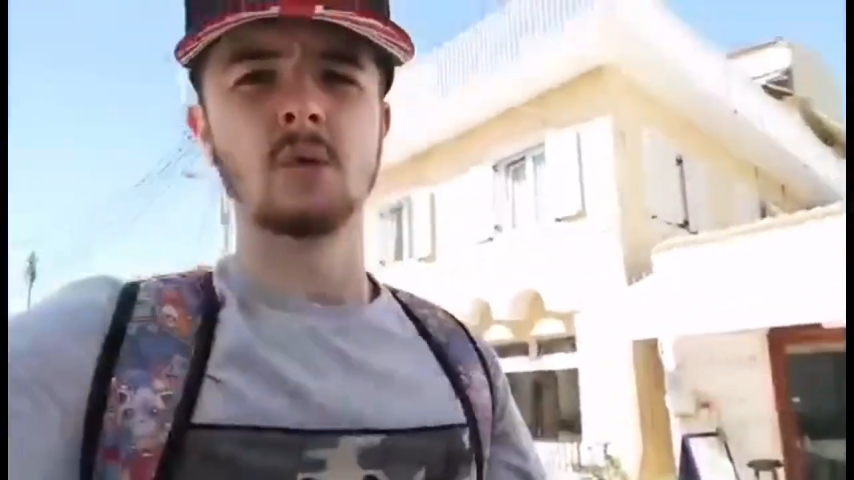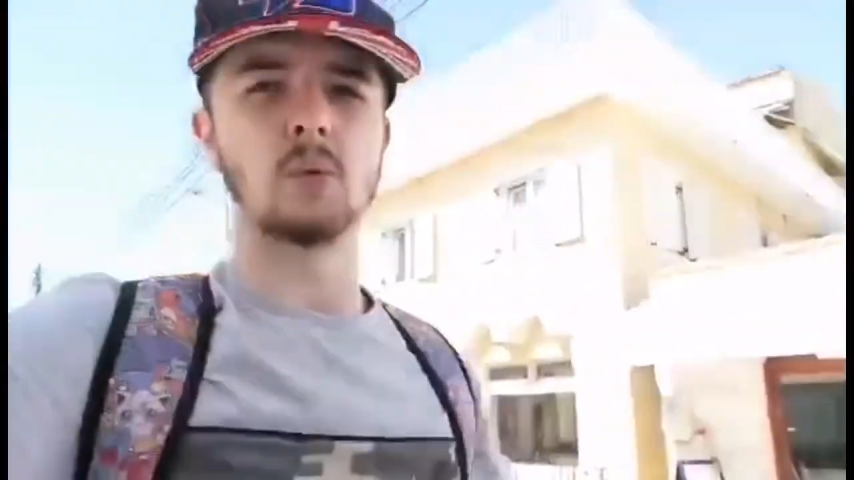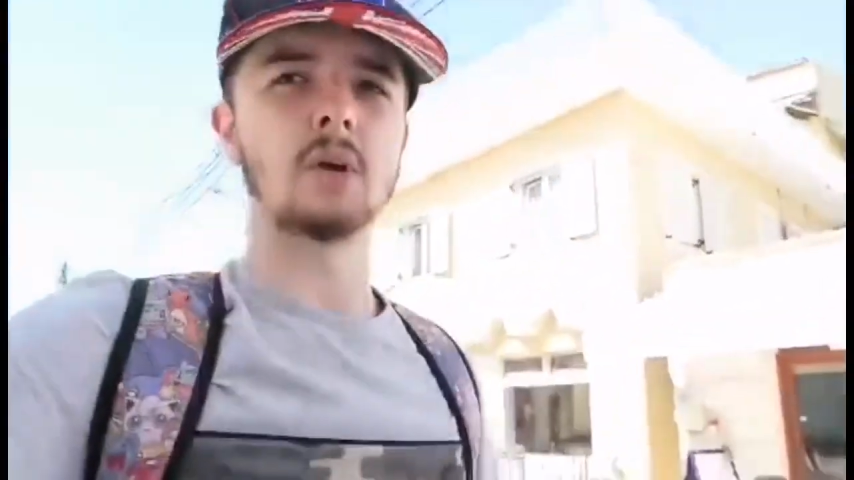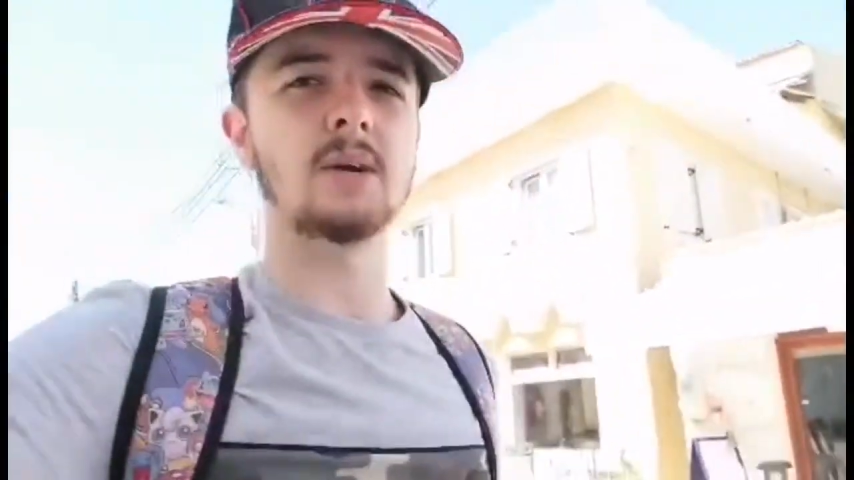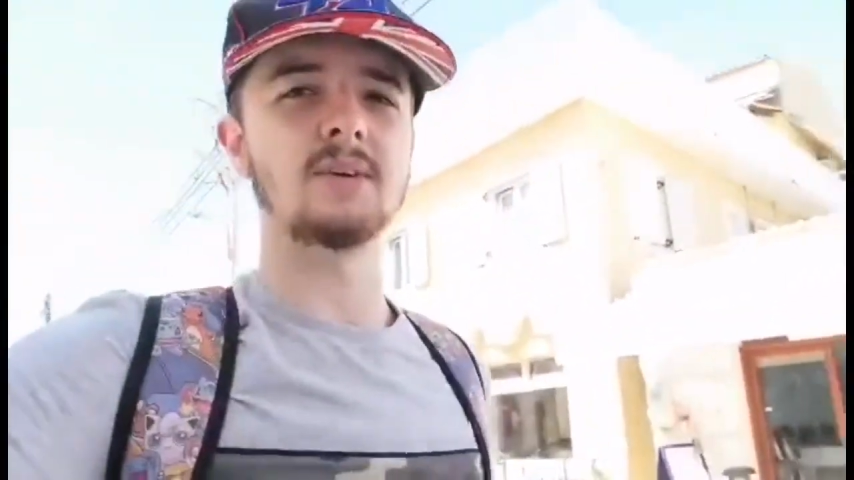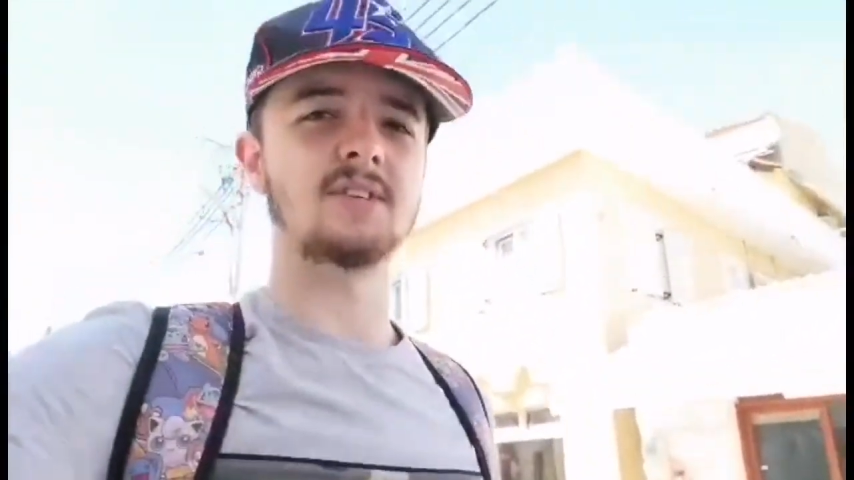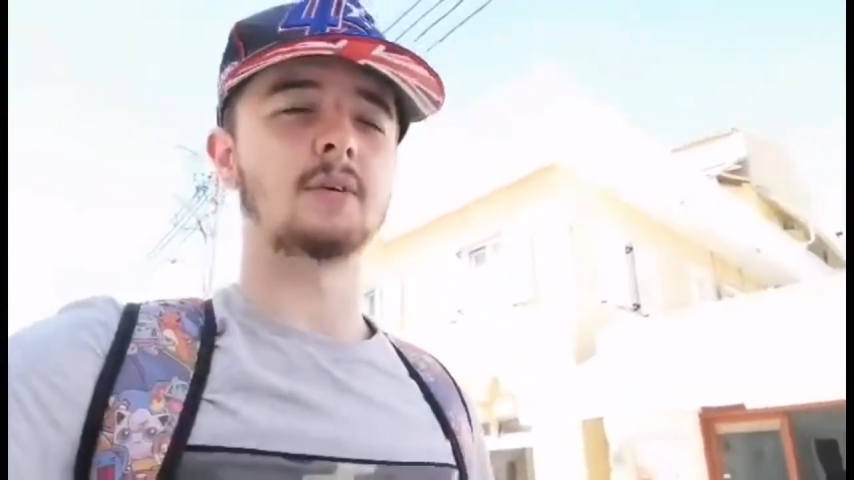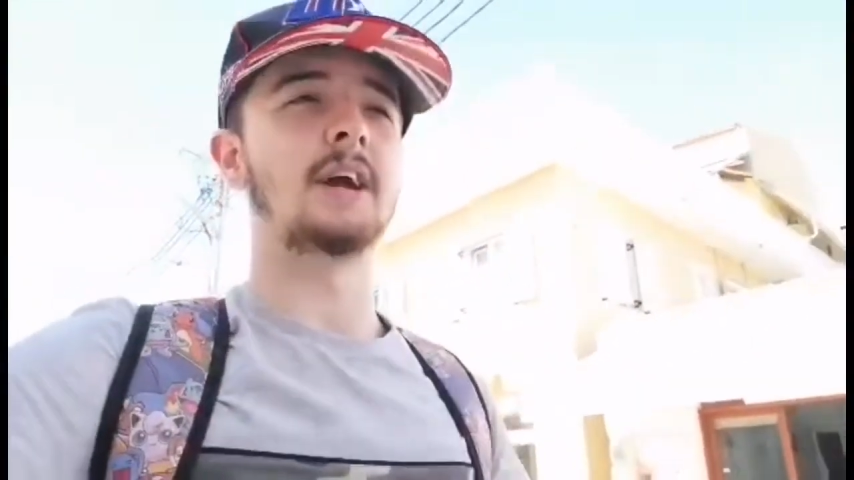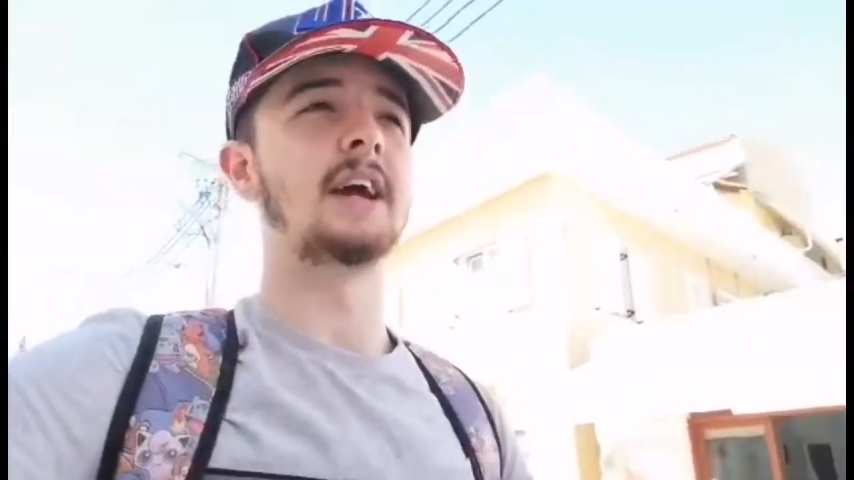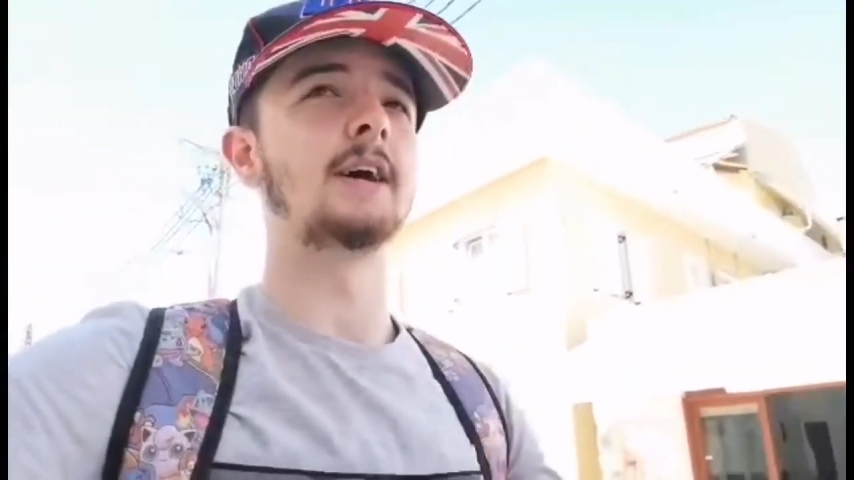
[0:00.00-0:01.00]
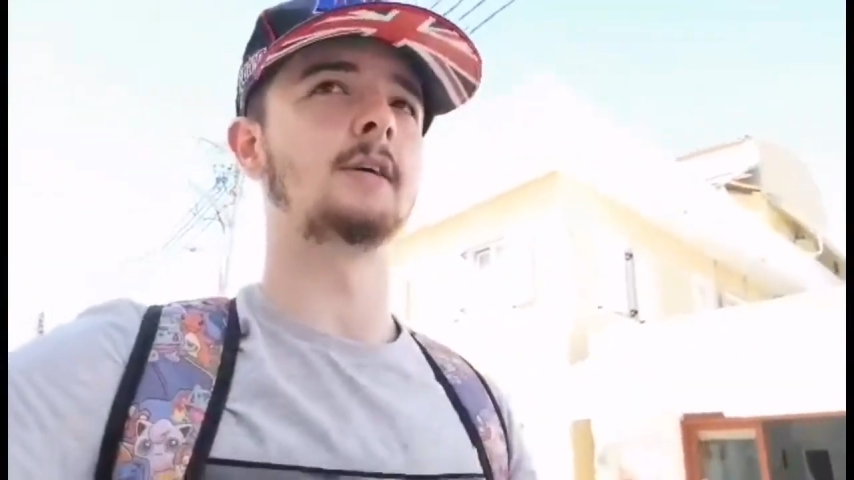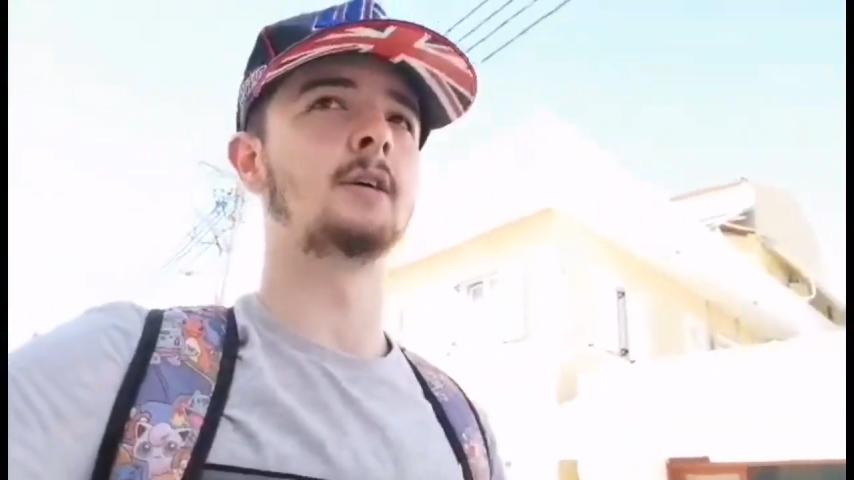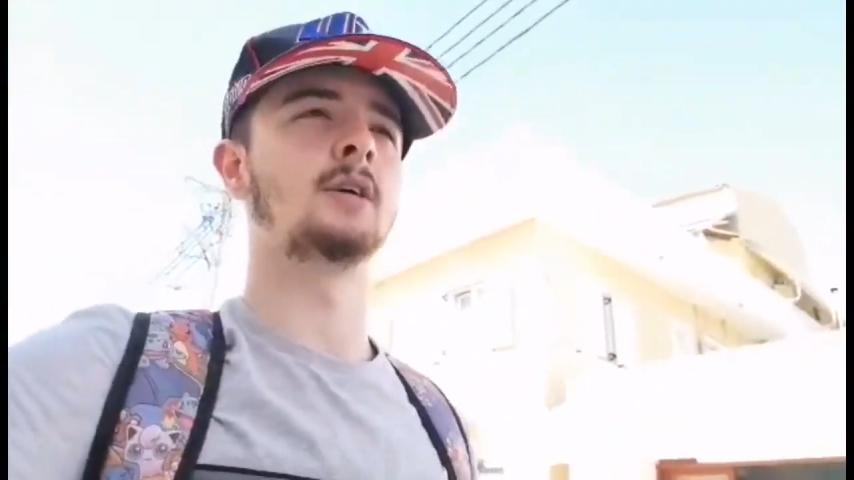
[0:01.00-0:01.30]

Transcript: we're lucky we're still here,